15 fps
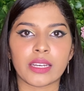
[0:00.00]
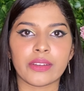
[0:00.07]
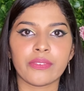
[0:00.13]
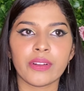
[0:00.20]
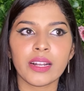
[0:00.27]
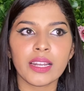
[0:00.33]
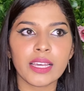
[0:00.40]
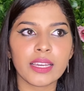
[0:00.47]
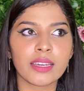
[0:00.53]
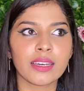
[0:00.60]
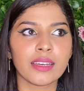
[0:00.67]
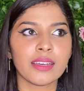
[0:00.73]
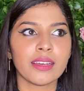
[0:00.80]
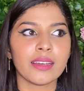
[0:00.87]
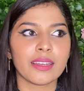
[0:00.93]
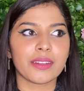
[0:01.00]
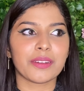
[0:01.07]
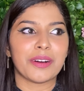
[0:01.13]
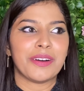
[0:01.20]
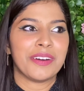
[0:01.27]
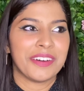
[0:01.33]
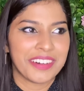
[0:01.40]
I felt like, you know,
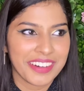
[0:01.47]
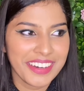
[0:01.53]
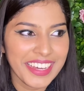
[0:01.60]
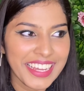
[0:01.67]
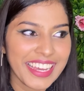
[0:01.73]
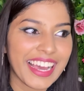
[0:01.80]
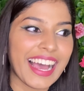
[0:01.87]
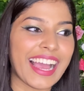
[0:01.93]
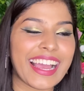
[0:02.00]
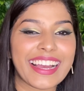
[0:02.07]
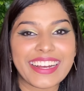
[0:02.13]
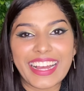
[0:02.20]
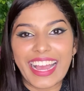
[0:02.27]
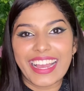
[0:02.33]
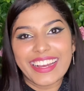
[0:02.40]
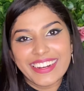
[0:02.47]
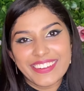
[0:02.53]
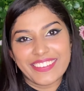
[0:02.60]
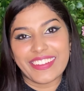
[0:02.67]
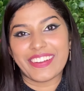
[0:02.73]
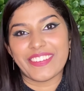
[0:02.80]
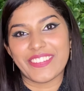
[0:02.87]
I
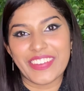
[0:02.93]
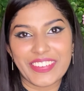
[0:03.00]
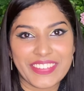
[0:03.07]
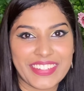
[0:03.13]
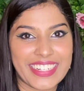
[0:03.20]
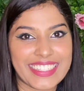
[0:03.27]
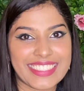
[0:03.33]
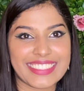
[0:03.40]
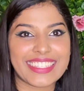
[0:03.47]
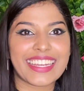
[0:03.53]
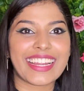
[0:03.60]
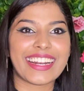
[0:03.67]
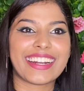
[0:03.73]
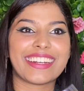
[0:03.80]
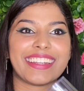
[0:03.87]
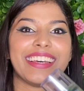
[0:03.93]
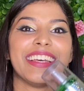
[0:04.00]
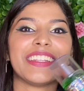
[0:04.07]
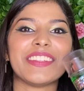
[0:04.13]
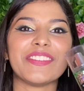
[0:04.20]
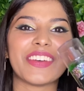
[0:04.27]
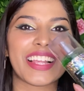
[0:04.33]
heard one of my friends say it
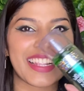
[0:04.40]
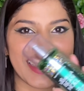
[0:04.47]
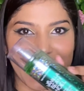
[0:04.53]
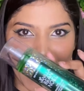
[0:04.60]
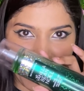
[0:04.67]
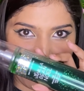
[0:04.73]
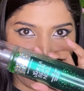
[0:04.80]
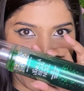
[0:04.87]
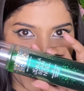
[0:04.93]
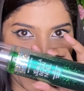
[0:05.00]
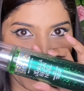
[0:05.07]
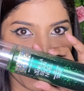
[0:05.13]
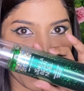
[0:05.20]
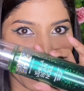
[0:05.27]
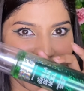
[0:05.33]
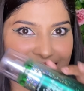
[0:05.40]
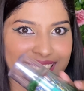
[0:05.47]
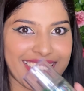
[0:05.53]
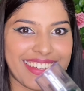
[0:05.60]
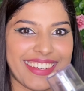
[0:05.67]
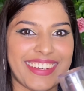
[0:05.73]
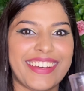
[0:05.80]
smells like Baygon,
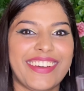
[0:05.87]
like